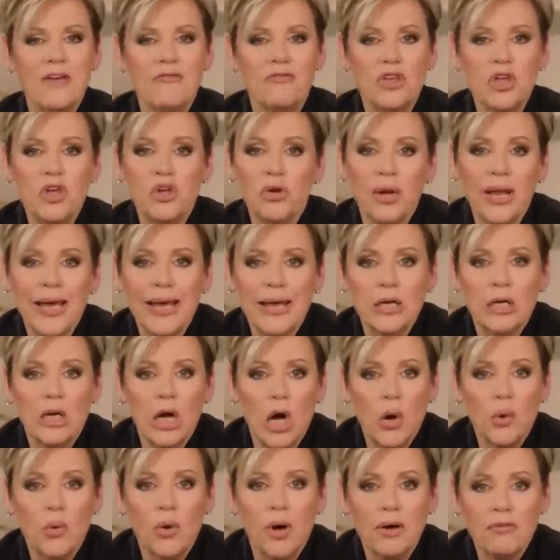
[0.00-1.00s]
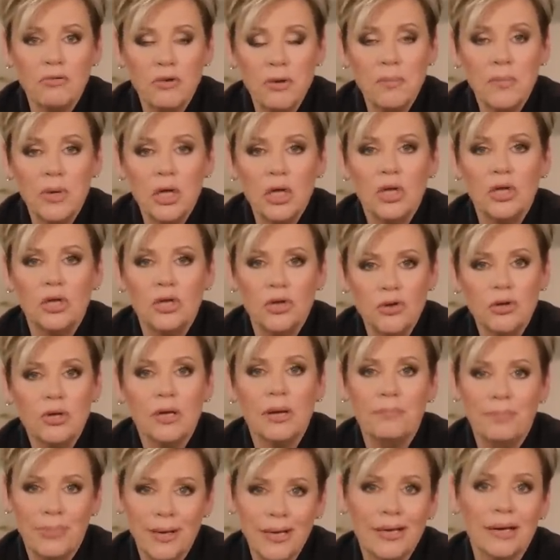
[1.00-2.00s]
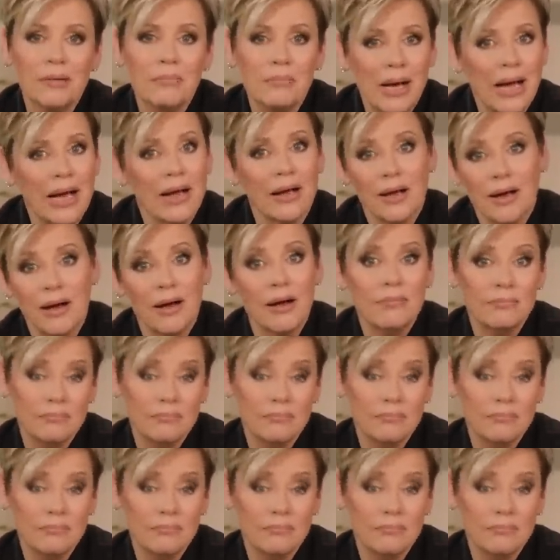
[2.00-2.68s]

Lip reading: If you let go of them, you can pick them back up.